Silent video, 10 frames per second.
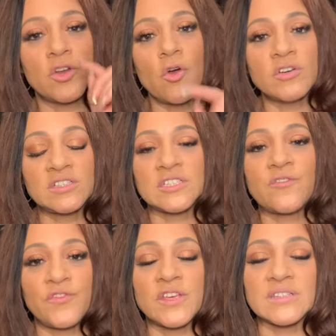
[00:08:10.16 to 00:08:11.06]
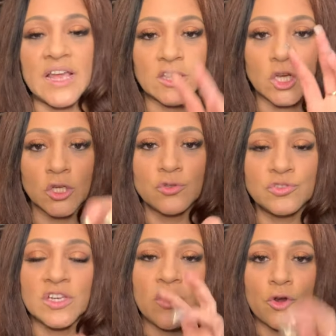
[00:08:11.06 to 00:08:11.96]
a narcissist feels like they're
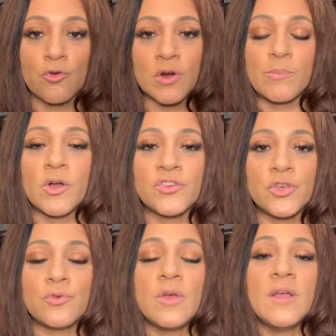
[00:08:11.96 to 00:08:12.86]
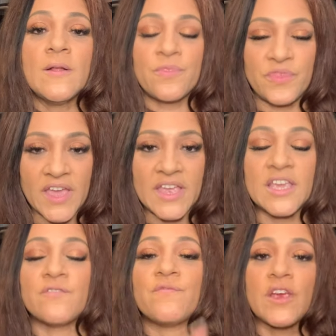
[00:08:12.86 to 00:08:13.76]
losing their grip on you, they
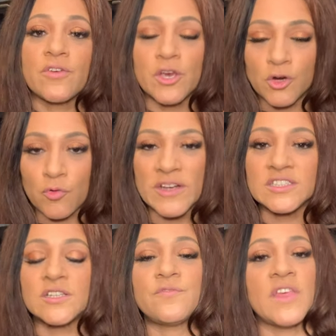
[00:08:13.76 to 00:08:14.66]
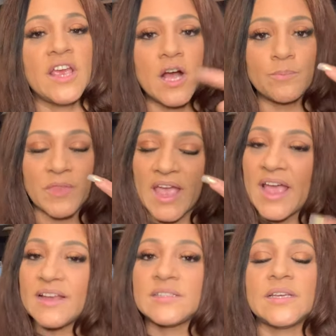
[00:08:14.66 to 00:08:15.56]
get very aggressive. They up the
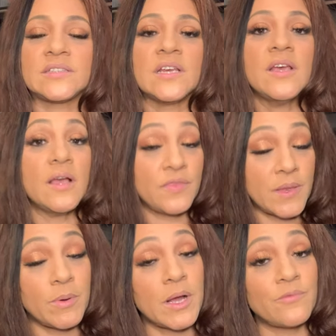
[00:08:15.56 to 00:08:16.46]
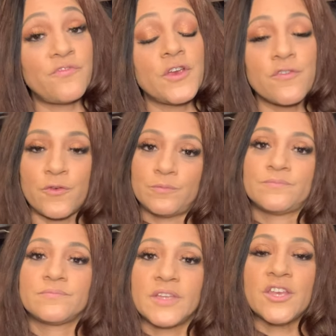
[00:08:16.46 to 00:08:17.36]
antics they become fearful.
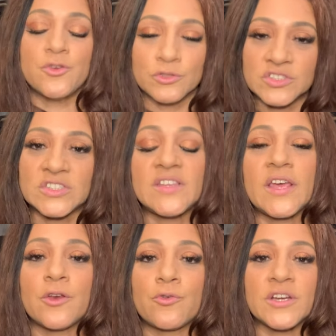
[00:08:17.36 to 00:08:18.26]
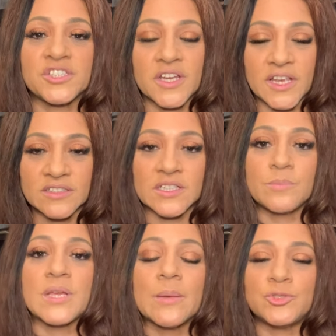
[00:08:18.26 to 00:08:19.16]
And you'll see that aggression. And
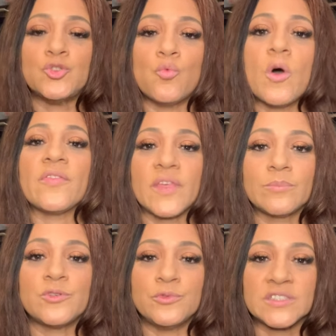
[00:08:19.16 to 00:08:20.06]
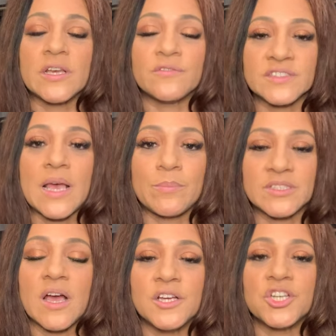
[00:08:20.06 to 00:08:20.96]
sometimes you want them to
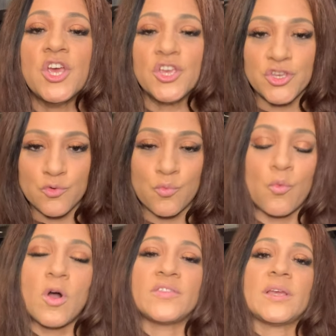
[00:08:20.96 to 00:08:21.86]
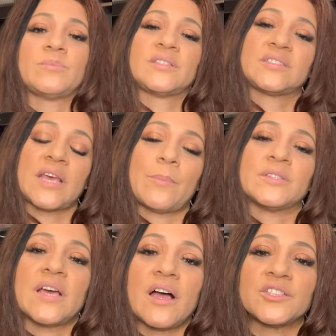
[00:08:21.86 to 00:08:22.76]
self-sabotage. You want them to
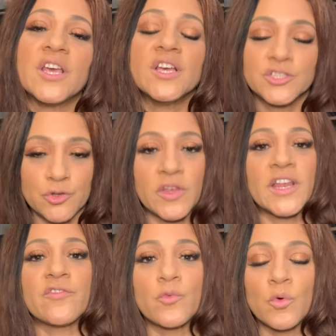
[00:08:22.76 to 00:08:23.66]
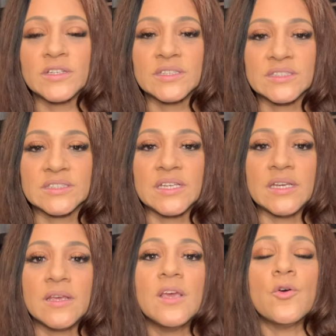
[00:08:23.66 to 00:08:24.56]
sabotage so that everyone can see